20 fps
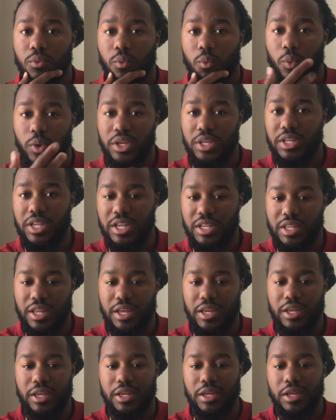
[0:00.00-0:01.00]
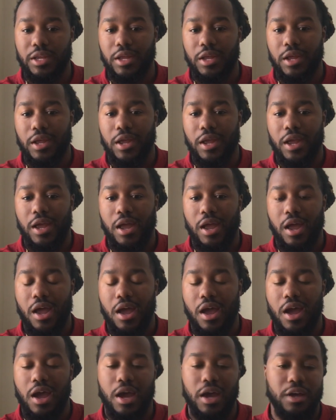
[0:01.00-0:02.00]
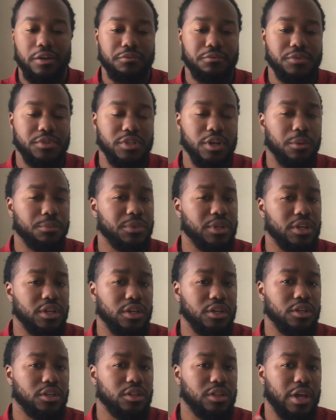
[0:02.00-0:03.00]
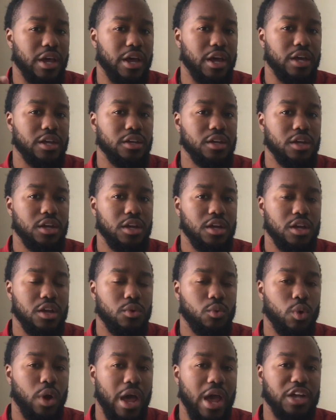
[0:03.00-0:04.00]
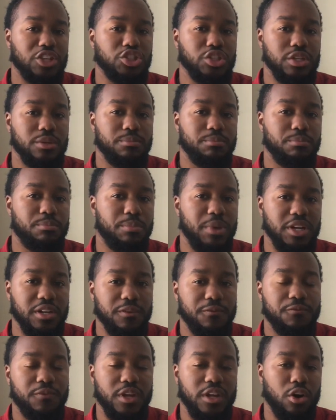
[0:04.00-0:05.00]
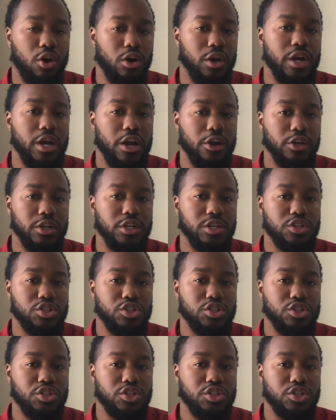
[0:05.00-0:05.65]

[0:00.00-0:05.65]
We need to have something that will actually benefit our area.